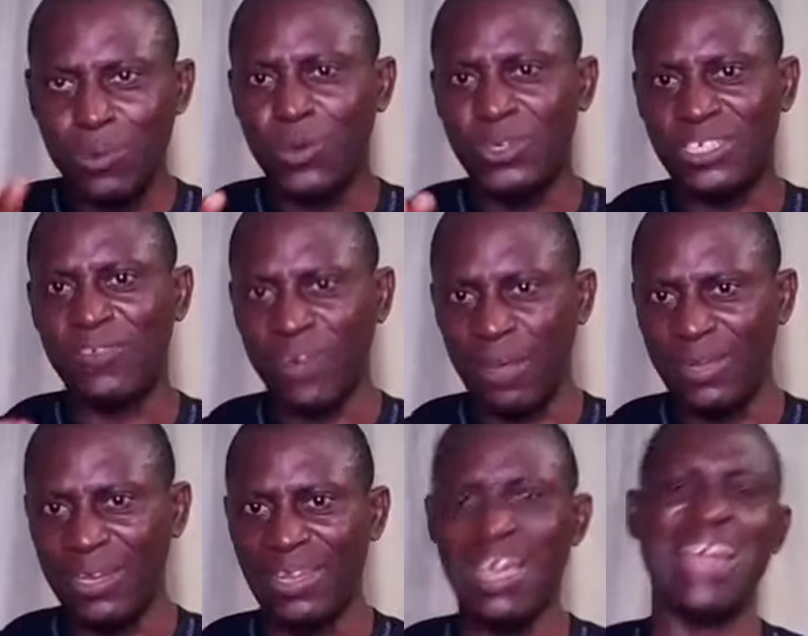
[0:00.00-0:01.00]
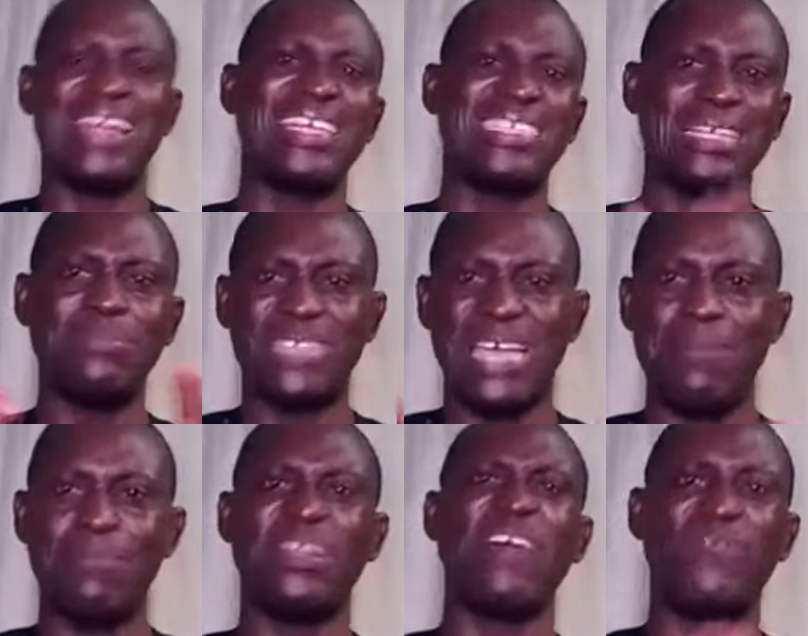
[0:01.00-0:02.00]
poultry farming and at the same
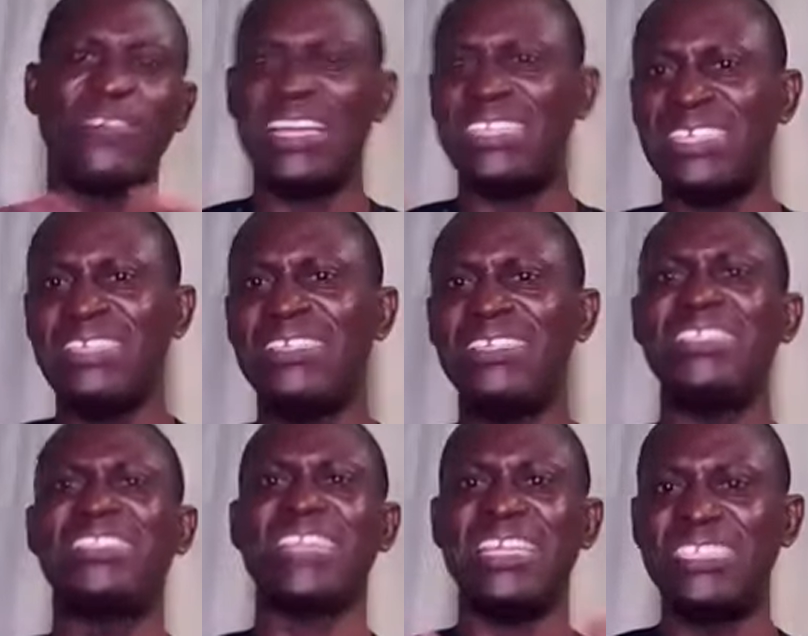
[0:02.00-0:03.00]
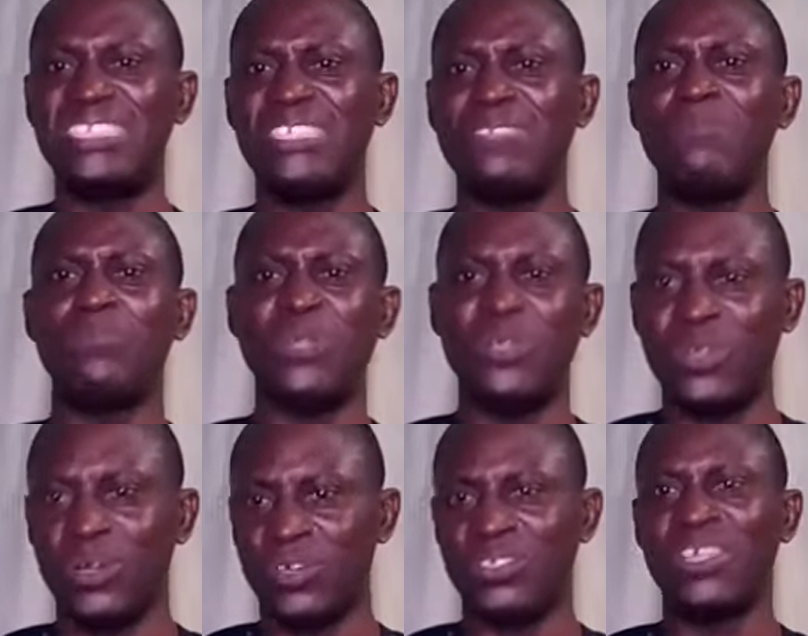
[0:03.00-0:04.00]
time navigating this challenging
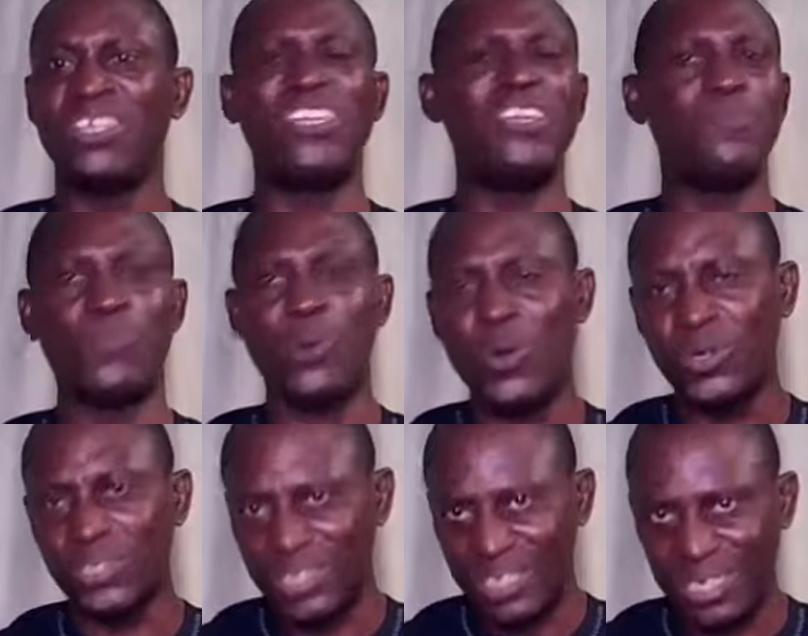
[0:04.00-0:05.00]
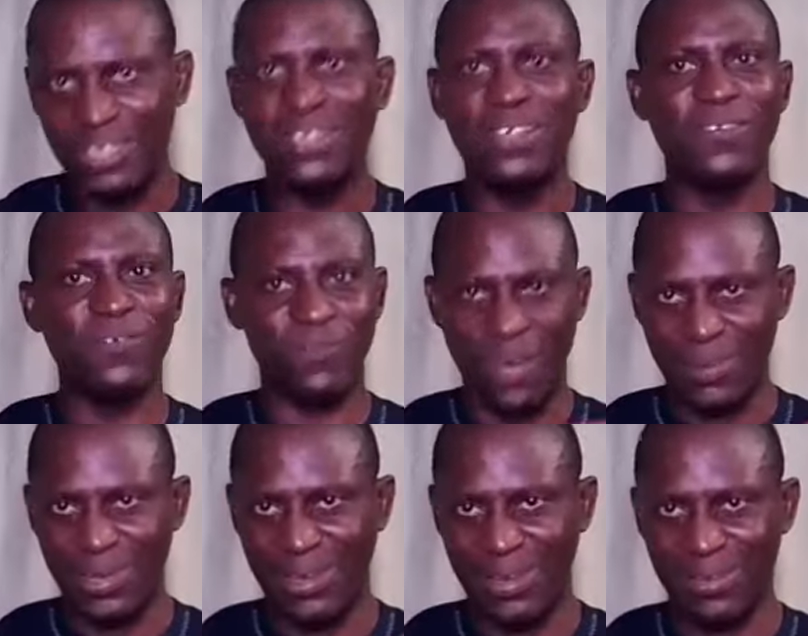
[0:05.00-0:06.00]
period in poultry
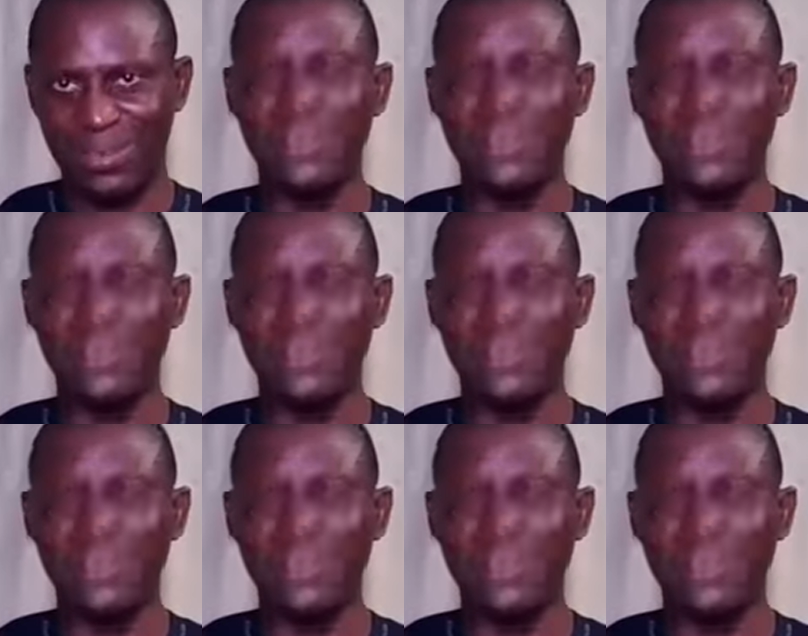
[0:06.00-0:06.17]
farming.